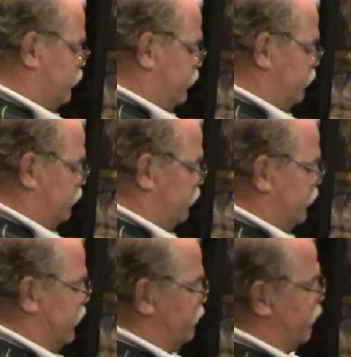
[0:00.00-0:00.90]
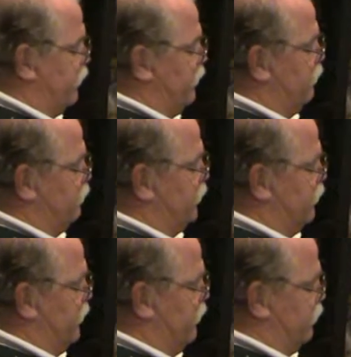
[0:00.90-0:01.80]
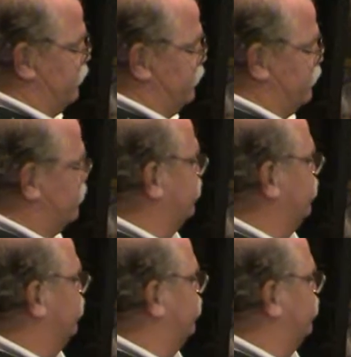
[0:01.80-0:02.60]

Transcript: Put a little bit of burn umber into that ultramarine.